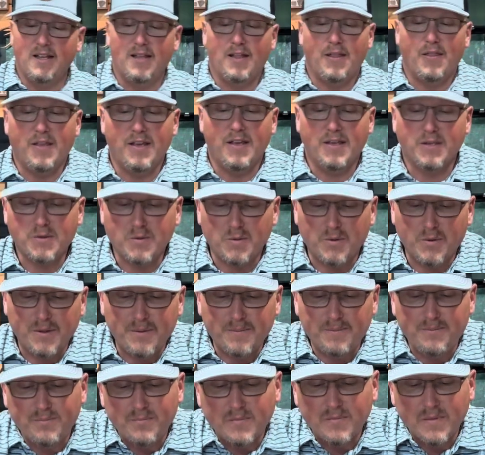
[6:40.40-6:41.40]
This one,
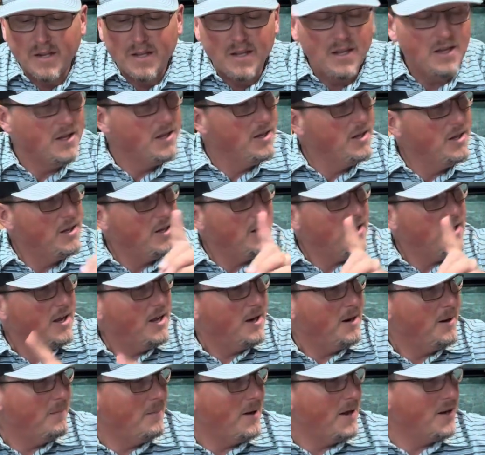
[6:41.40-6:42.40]
and
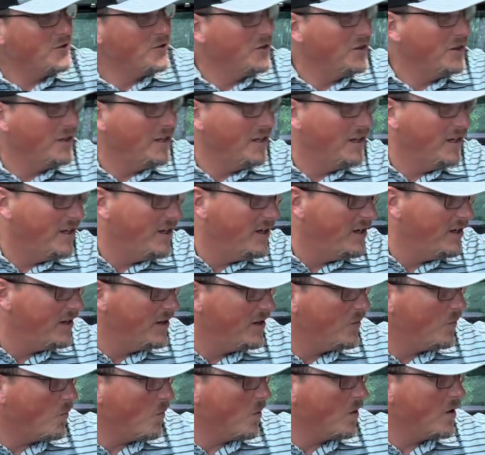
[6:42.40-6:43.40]
I'm actually
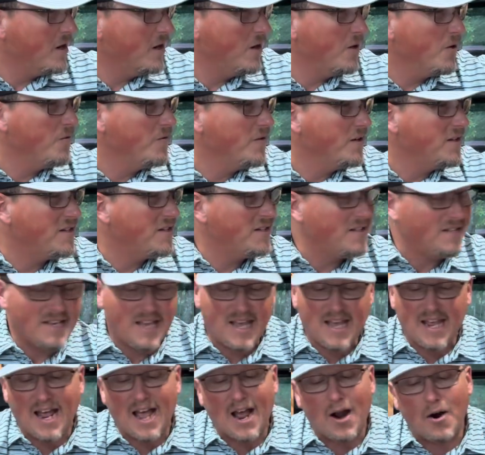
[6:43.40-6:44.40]
working on this
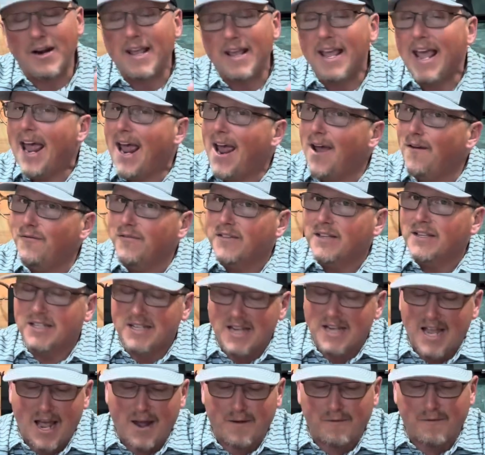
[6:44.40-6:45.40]
set. I already have this
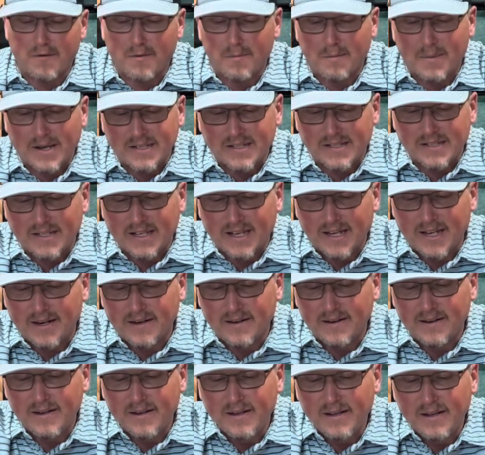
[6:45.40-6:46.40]
knife for my set,
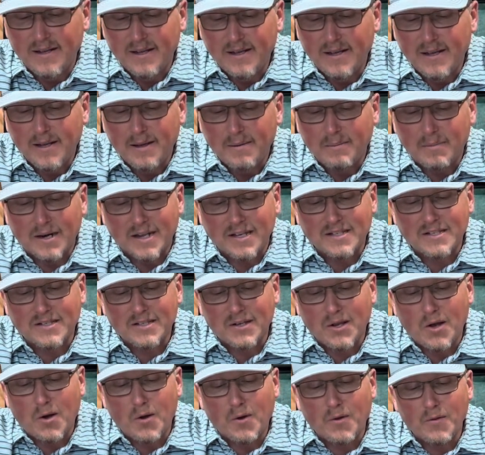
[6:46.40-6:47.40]
but I
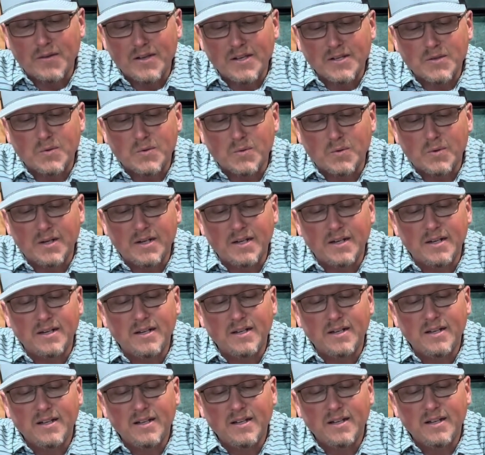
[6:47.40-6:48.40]
saw this one,
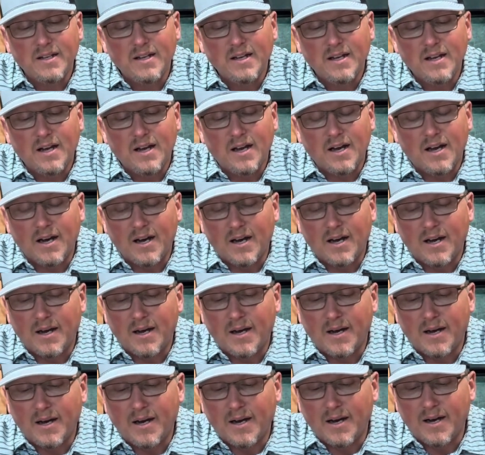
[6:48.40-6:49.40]

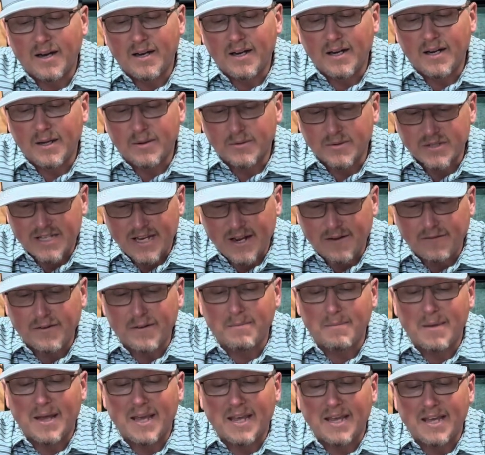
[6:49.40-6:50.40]
and it was definitely
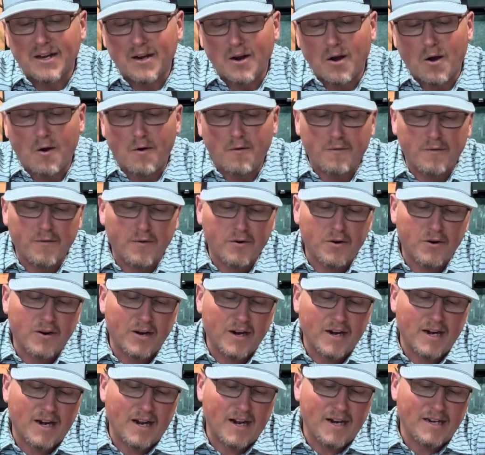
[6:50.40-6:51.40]
making an offer,
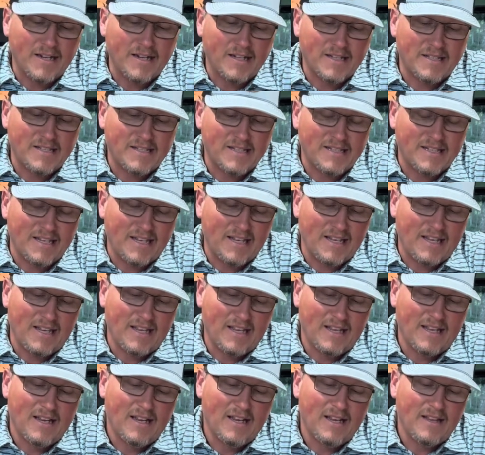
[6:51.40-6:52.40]
and I did see
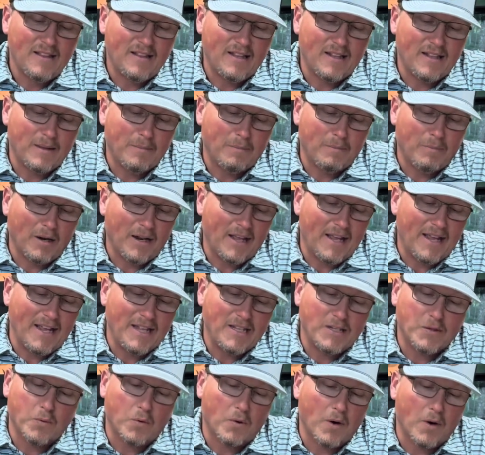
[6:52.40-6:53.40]
that the
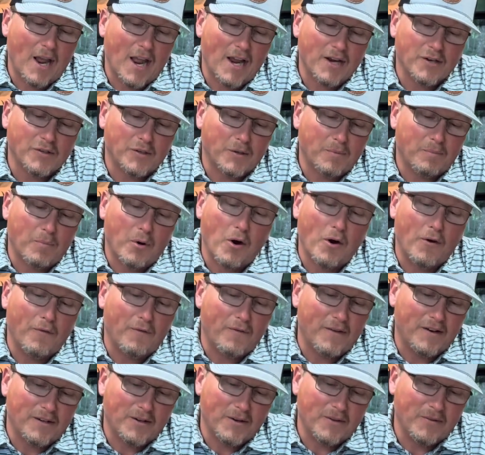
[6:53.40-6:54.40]
blades were actually
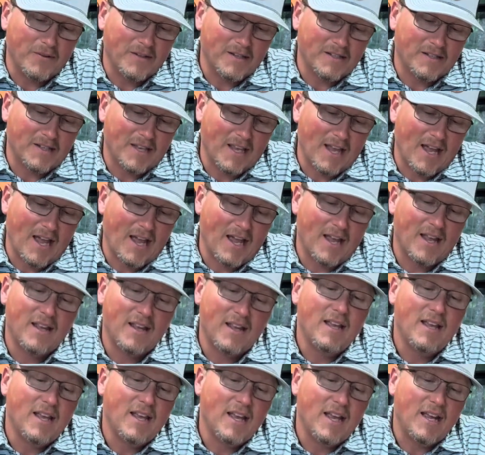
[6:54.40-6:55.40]
perfect on this guy,
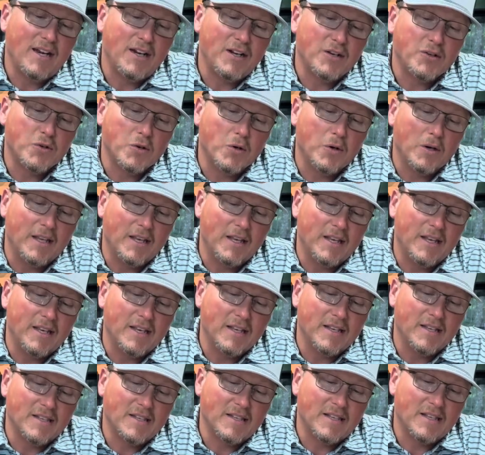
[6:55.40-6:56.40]
and it truly
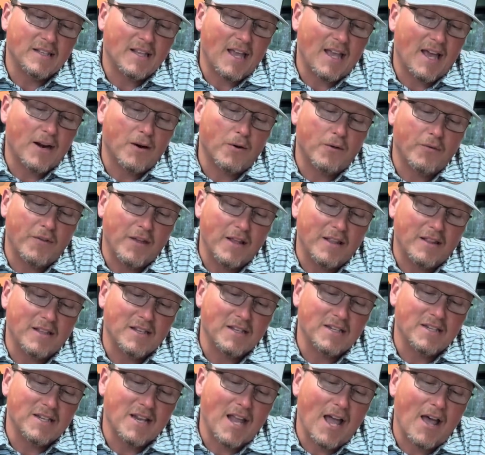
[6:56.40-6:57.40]
is. I don't think
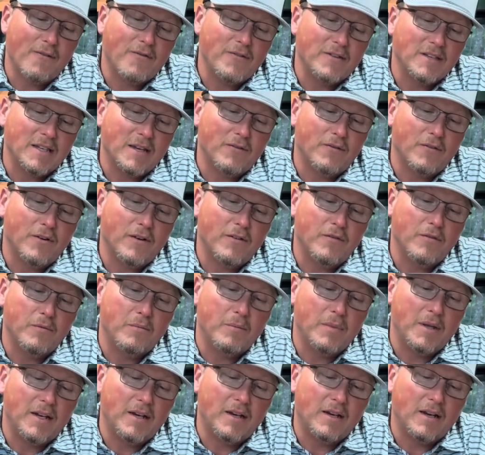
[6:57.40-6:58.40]
this knife has ever even
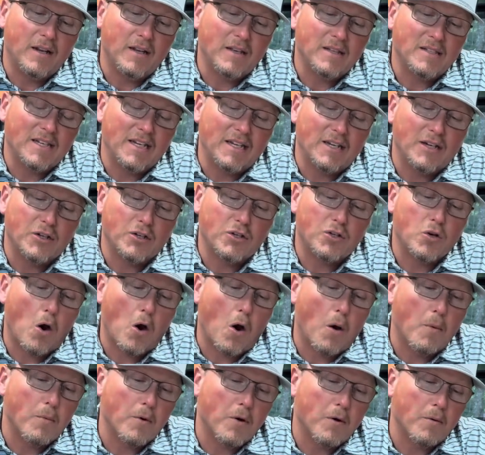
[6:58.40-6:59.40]
been seen a
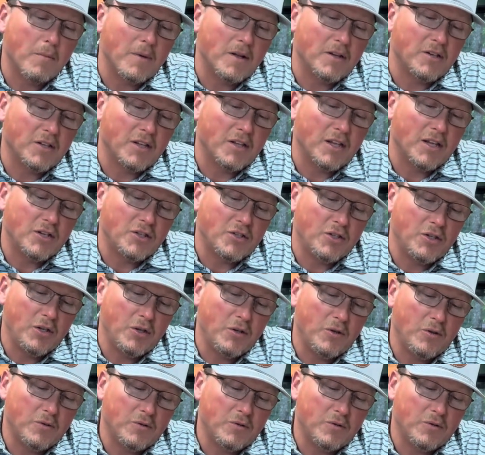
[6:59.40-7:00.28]
sharpener, much less used.